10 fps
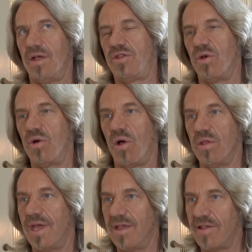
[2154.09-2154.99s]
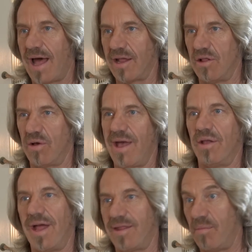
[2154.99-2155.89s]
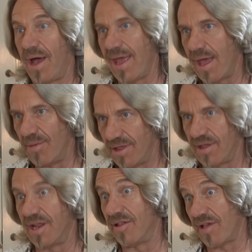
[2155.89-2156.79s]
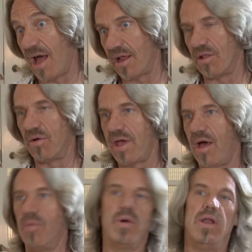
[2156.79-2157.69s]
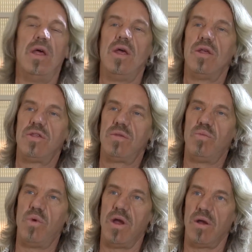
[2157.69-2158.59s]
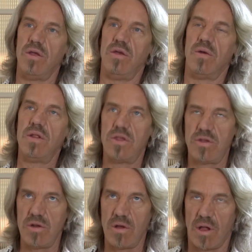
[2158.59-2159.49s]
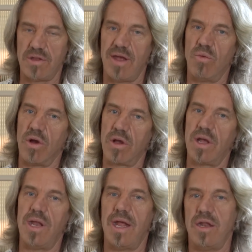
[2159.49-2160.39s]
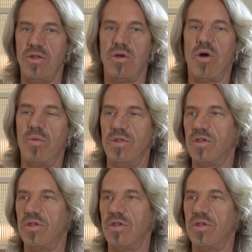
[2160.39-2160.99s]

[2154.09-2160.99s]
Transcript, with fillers: a so-called exotic locale, not that Miami's an exotic locale, but mm. where you're in the studio all day working and then you go home and